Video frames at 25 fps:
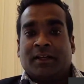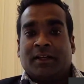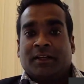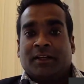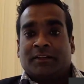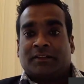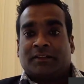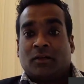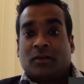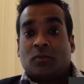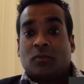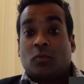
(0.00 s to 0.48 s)

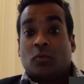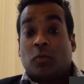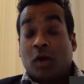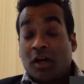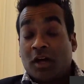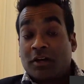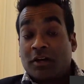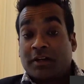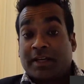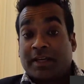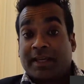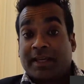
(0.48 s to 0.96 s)
So
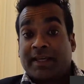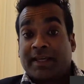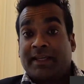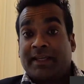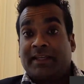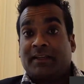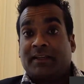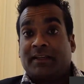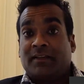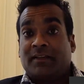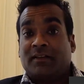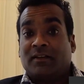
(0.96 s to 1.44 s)

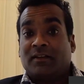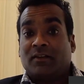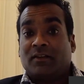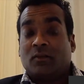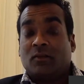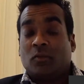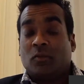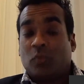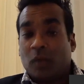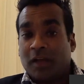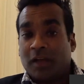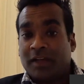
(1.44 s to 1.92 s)
working
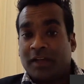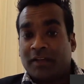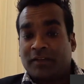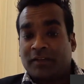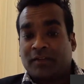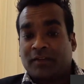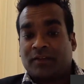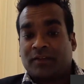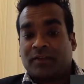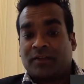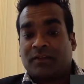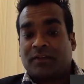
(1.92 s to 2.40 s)

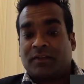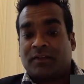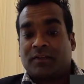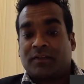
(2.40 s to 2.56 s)
with